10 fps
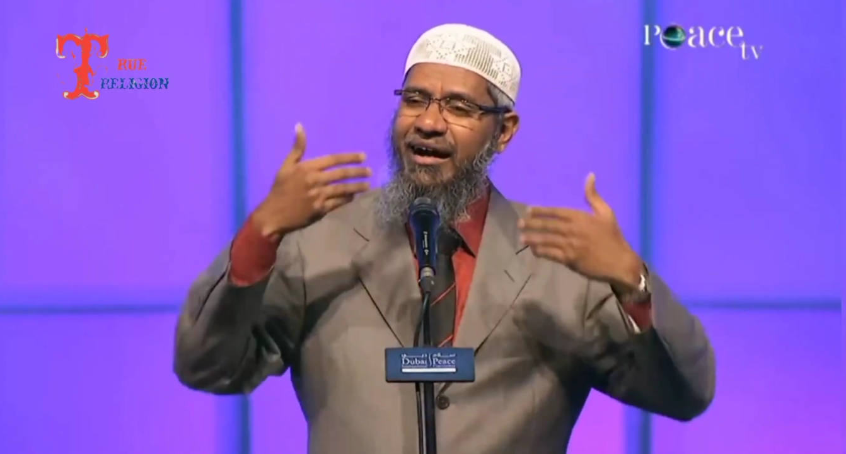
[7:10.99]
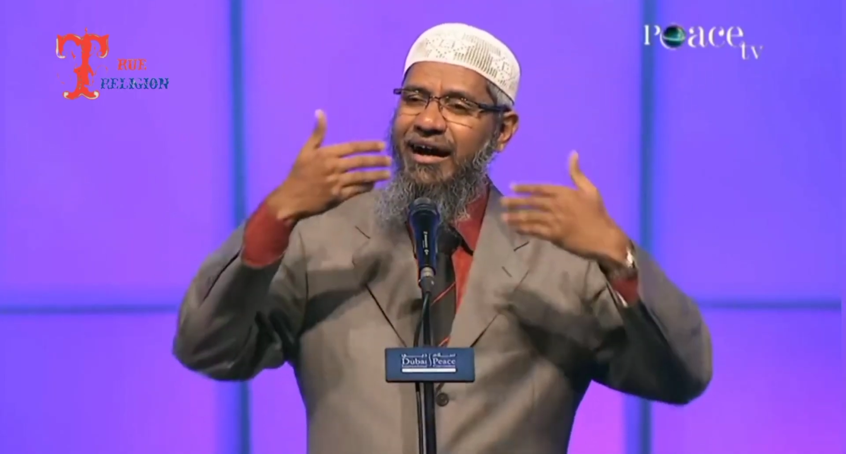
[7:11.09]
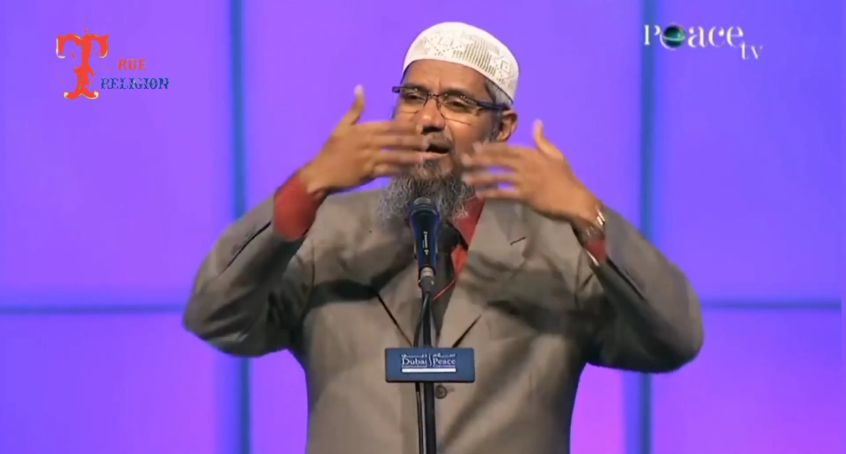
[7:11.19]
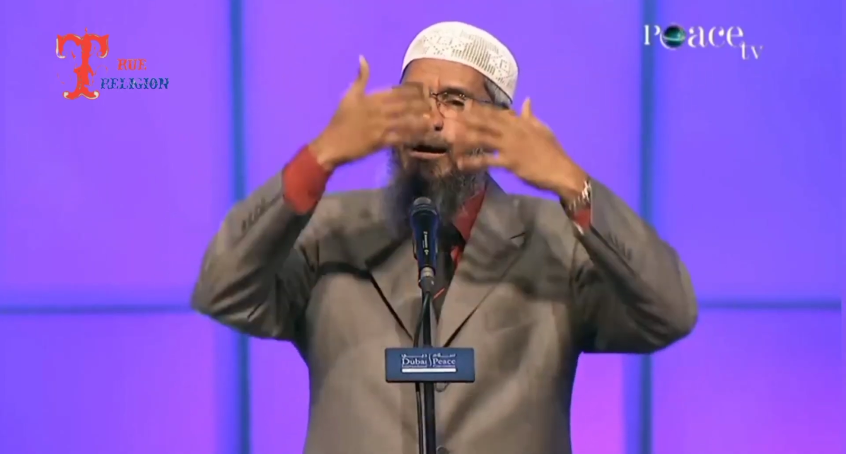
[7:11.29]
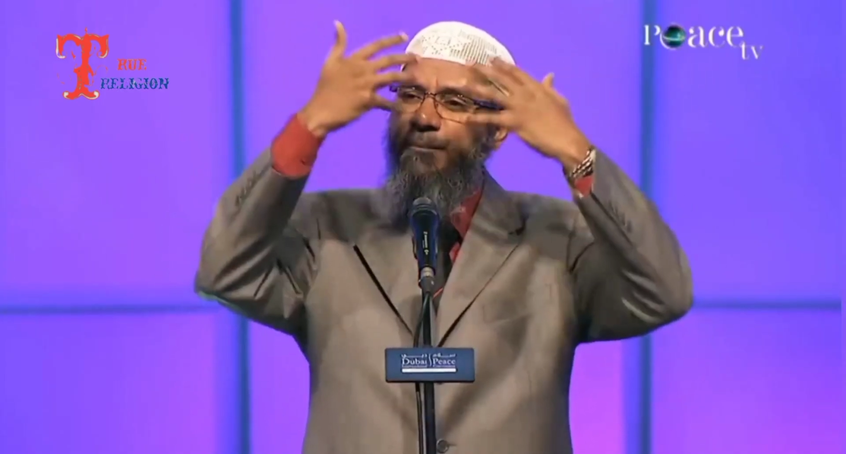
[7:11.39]

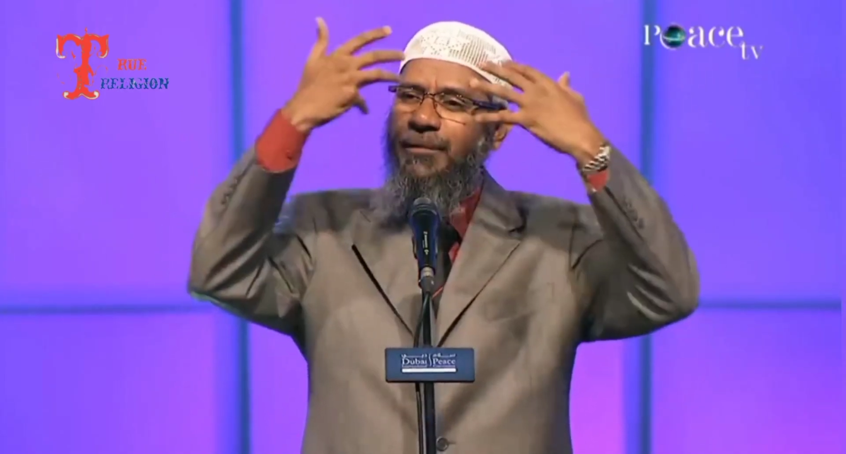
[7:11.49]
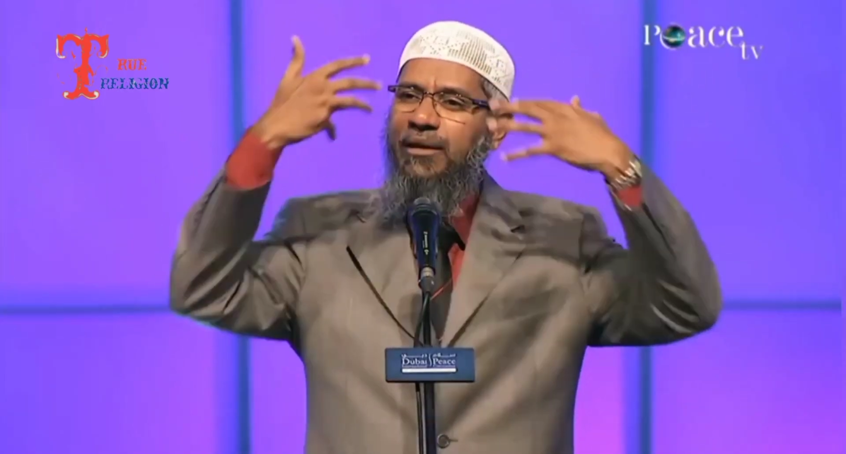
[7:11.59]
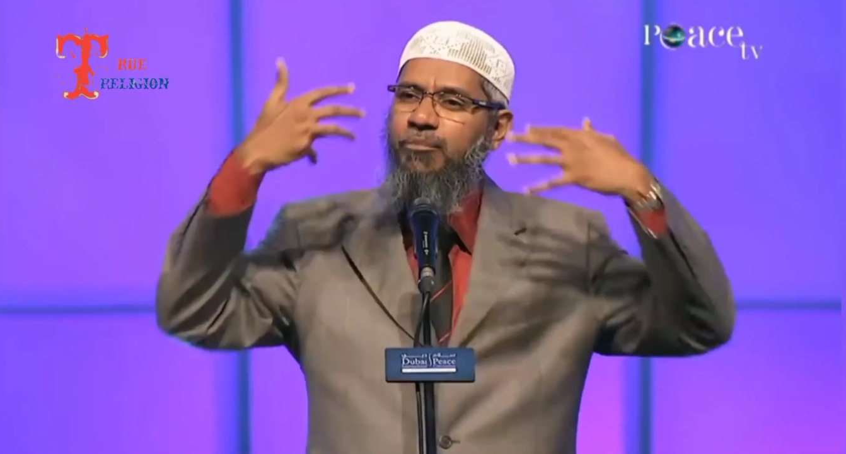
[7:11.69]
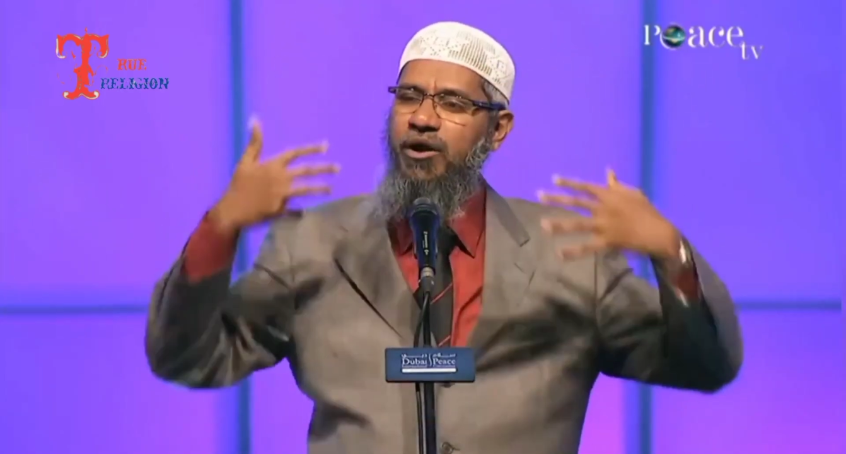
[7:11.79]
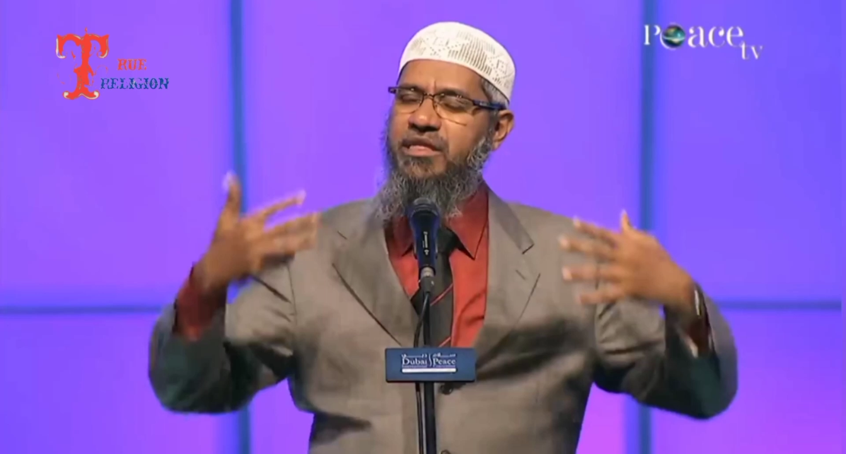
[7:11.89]
Her complete
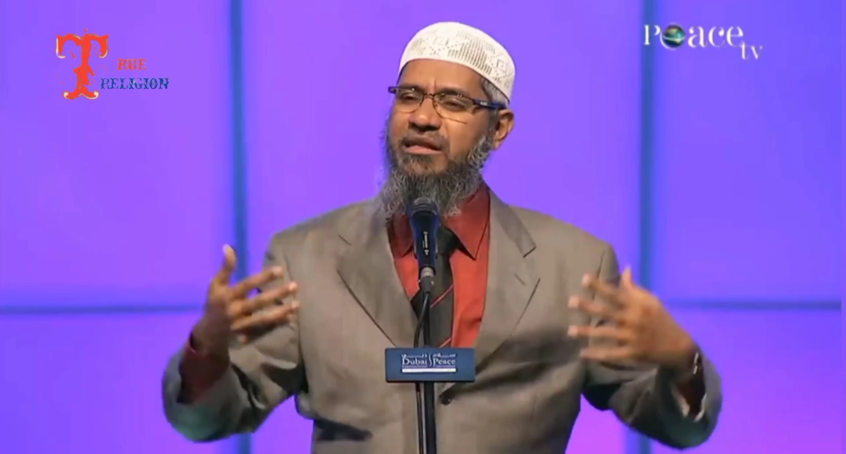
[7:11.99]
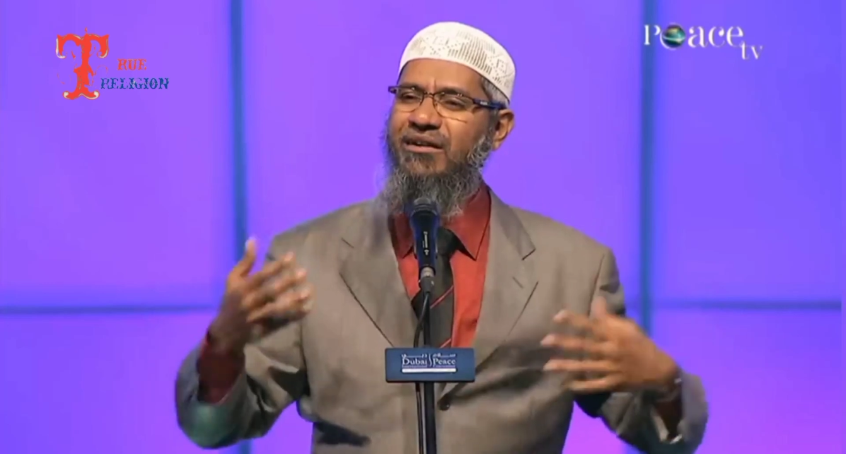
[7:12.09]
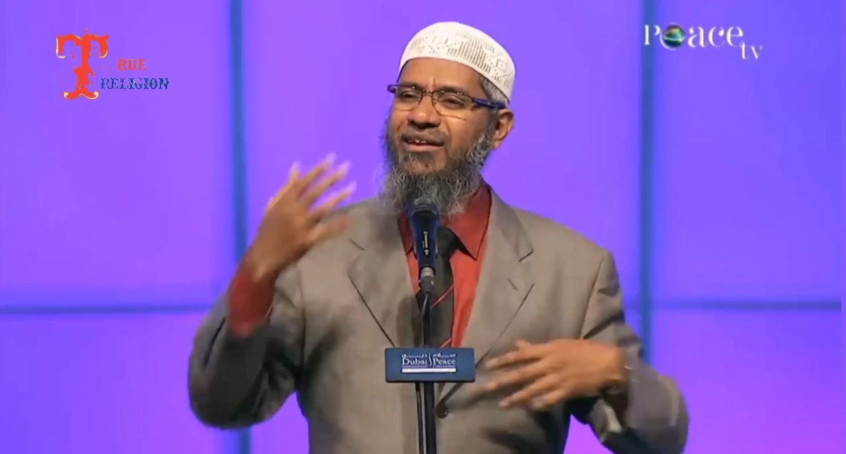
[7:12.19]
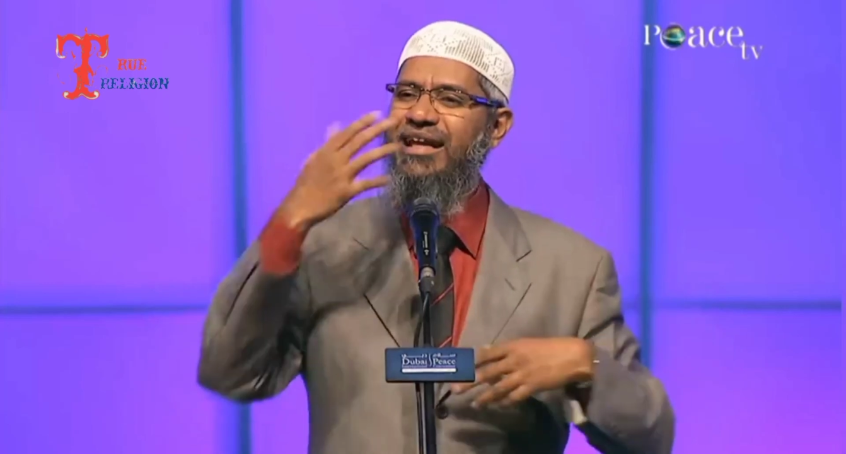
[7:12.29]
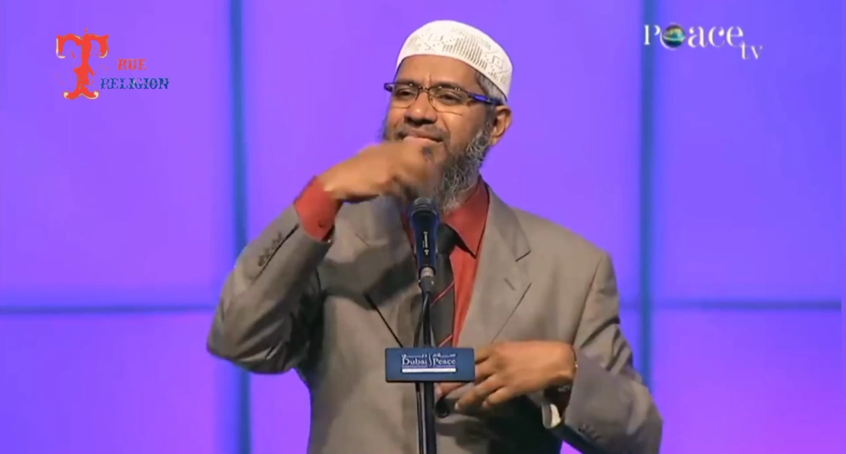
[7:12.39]
body is
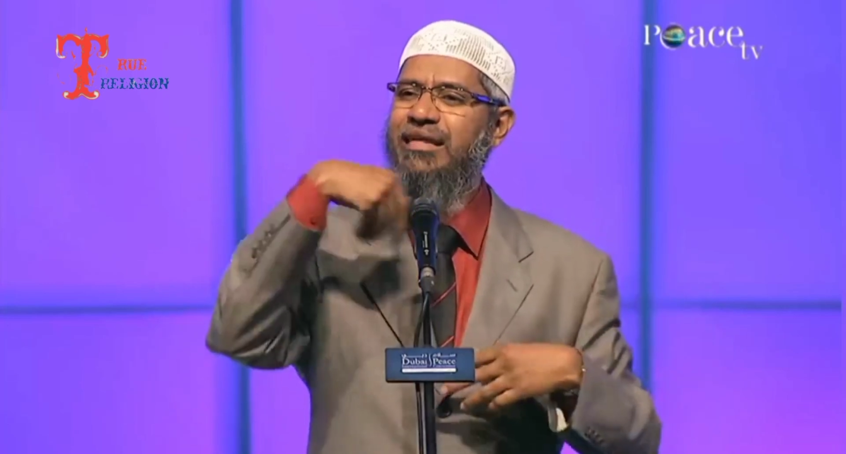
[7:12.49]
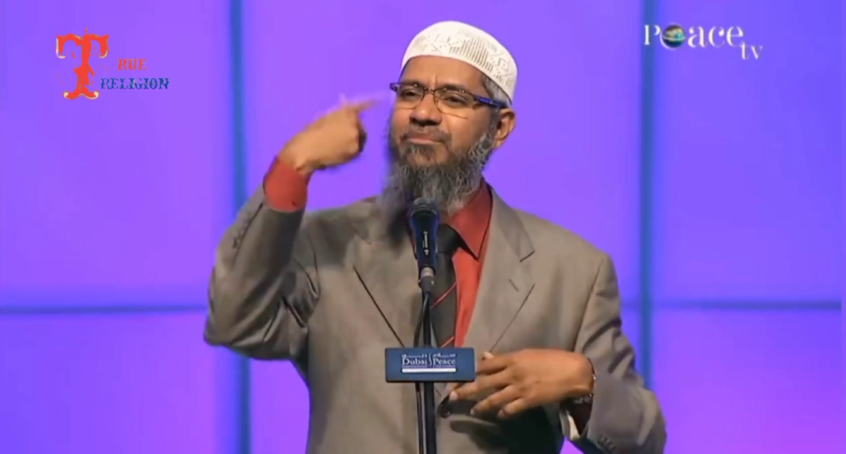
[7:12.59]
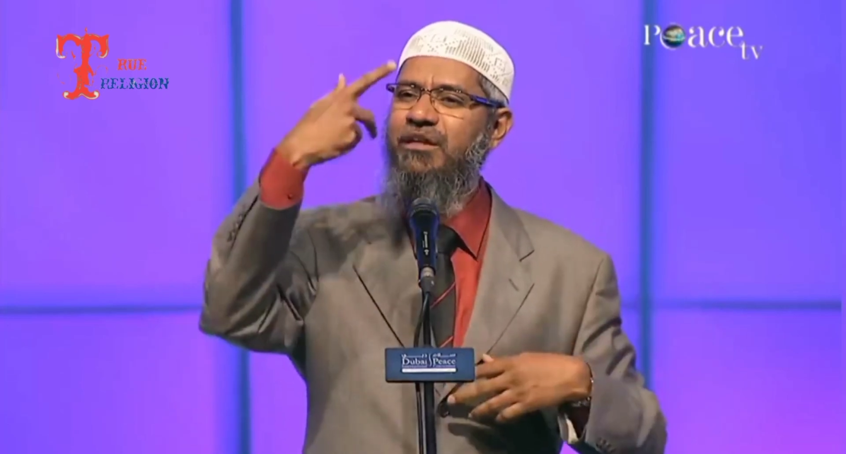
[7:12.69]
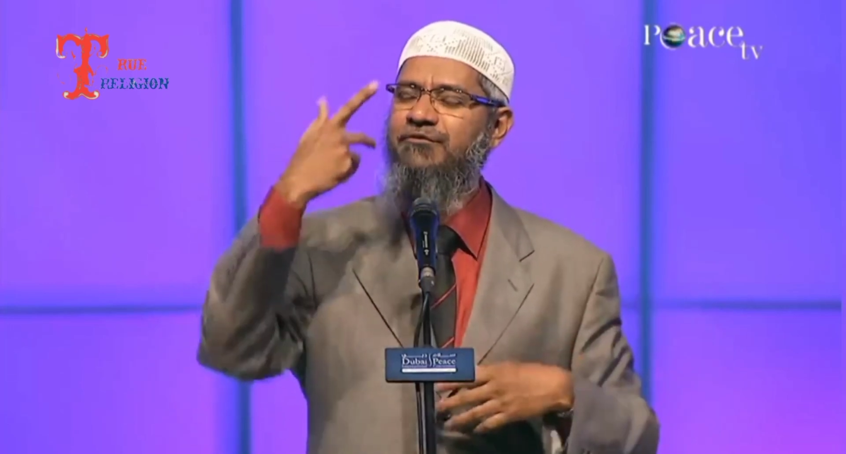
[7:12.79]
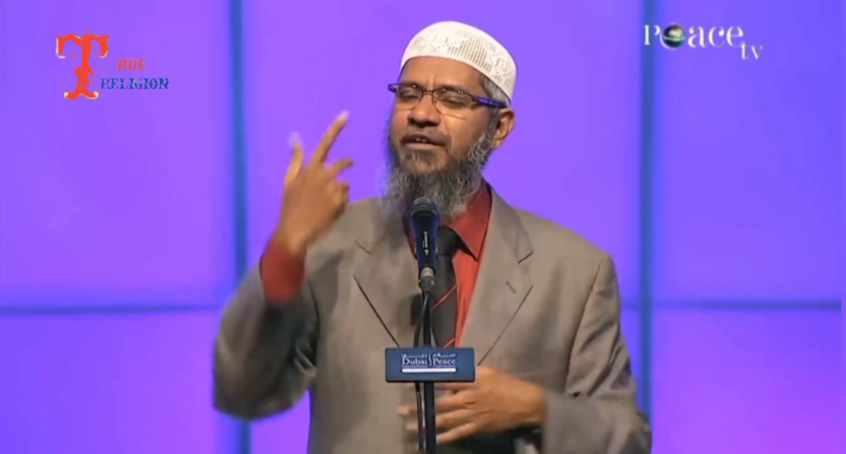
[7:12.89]
covered except
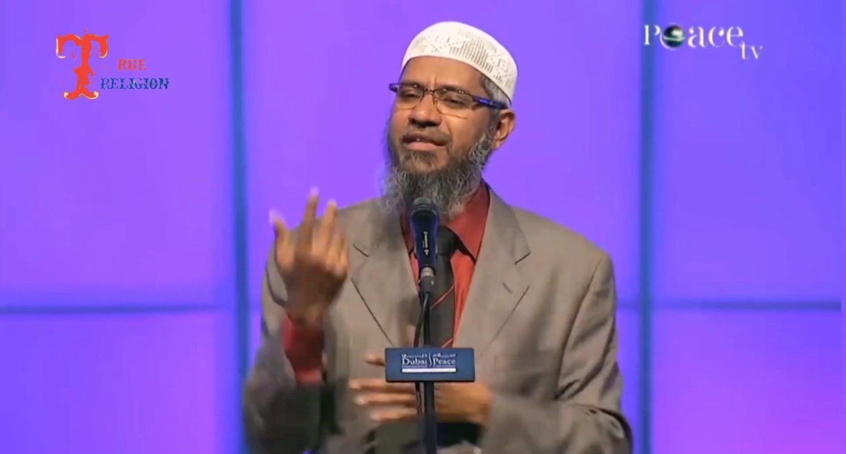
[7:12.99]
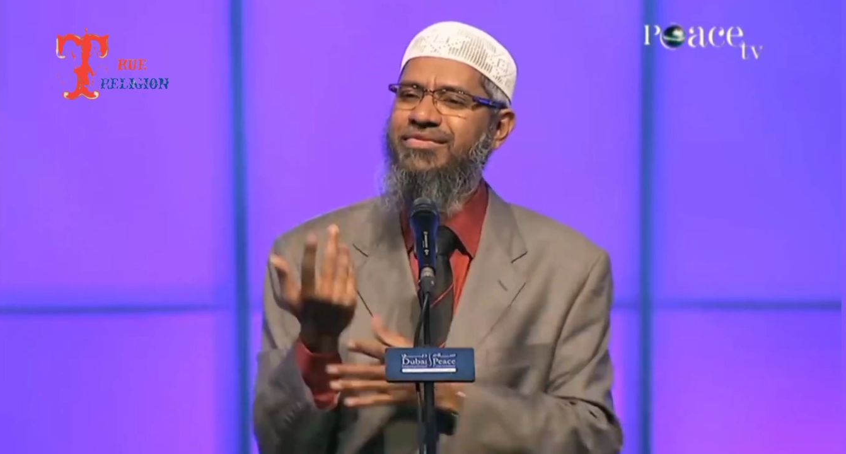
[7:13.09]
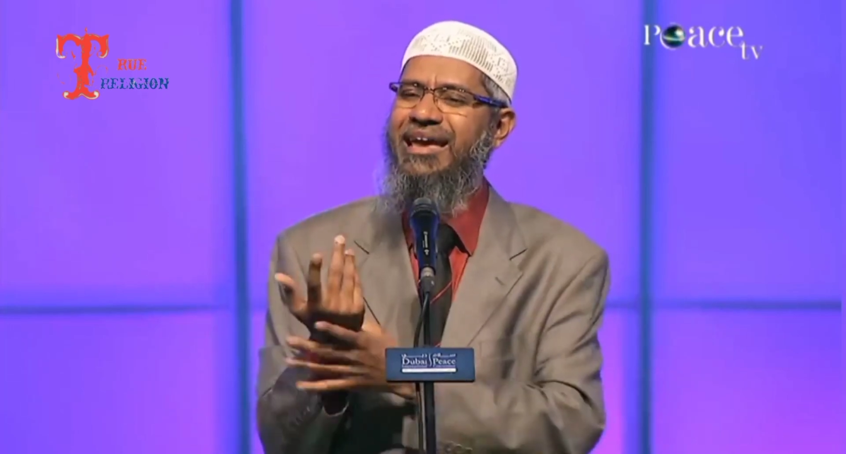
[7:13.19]
the face